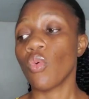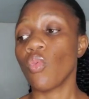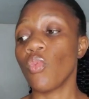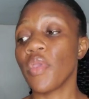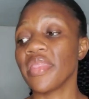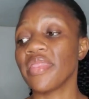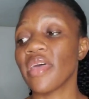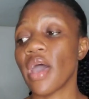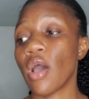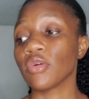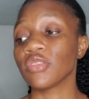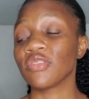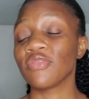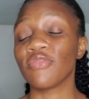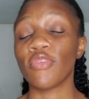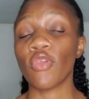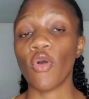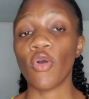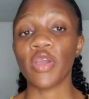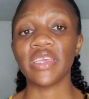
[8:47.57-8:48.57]
without
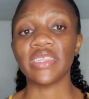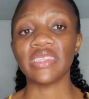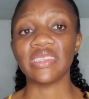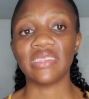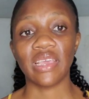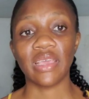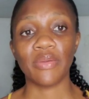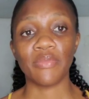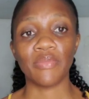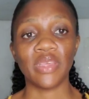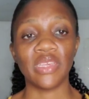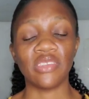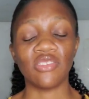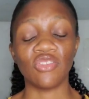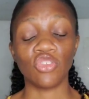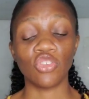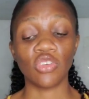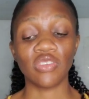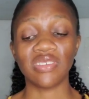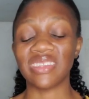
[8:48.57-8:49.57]
flogging them
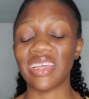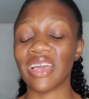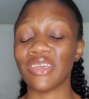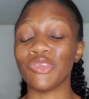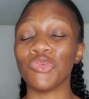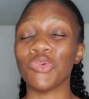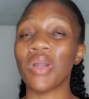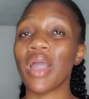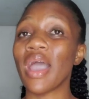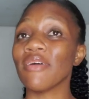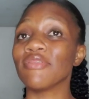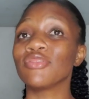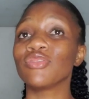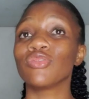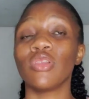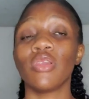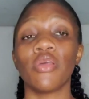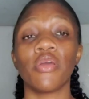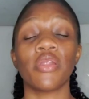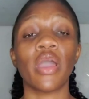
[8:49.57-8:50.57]
it's just that you have
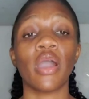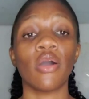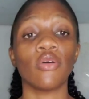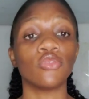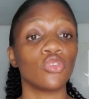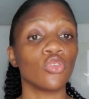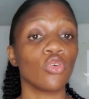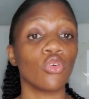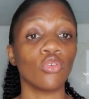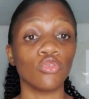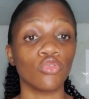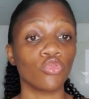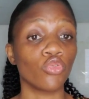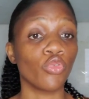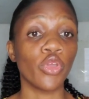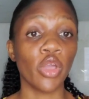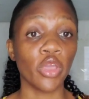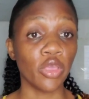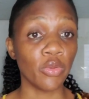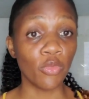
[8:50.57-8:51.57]
to learn how to control
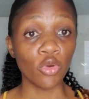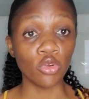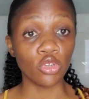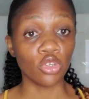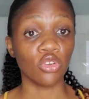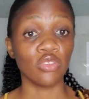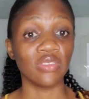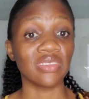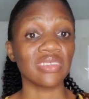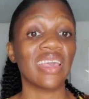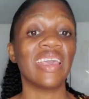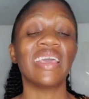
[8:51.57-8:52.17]
your emotions